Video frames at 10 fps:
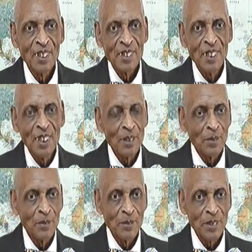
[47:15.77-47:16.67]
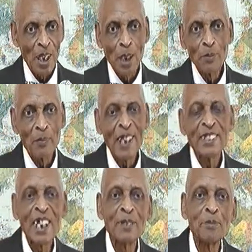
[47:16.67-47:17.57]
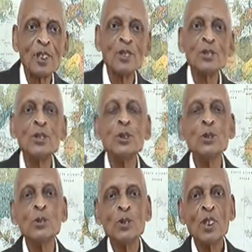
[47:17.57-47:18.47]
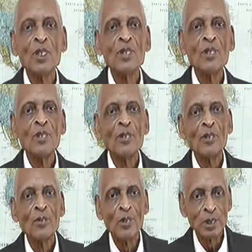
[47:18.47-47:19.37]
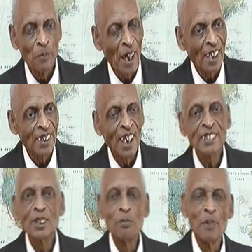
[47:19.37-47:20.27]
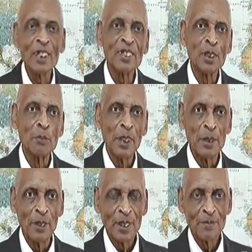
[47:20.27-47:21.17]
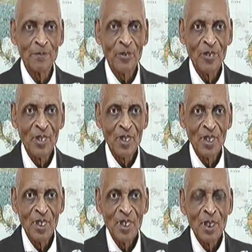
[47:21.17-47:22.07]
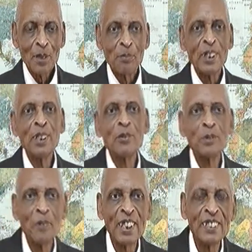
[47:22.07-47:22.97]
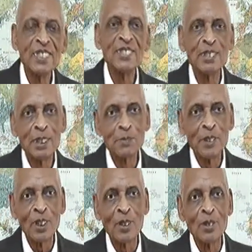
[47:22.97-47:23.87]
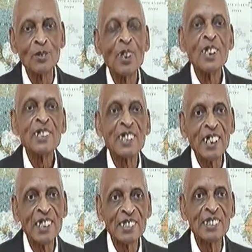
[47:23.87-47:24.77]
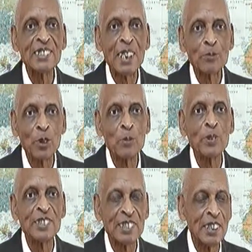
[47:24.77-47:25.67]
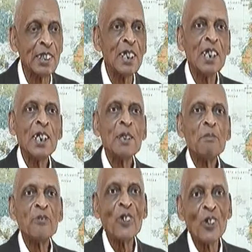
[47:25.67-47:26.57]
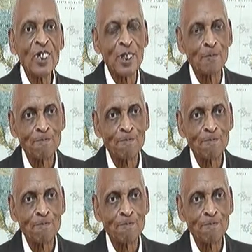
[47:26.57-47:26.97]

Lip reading: Now, Solomon might not have known who was the biological mother of the baby, but he was making this judgment on the cases that were presented before him.